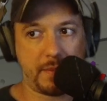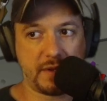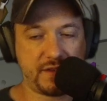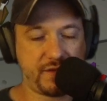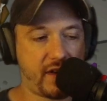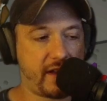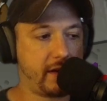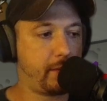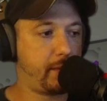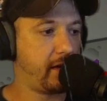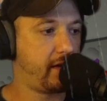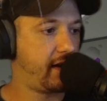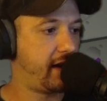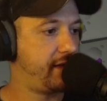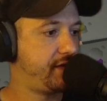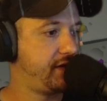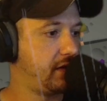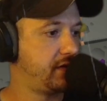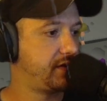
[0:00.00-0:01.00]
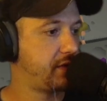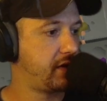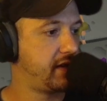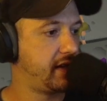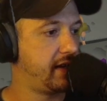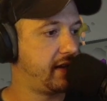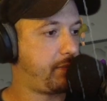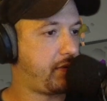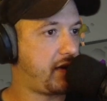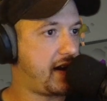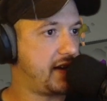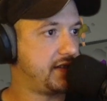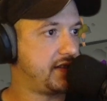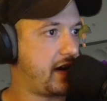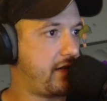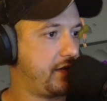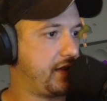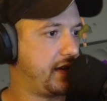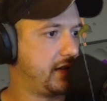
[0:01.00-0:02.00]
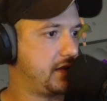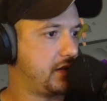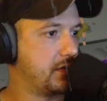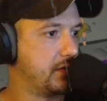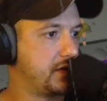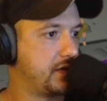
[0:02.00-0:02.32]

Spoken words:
it's fun in real life too. So it applies to everything too.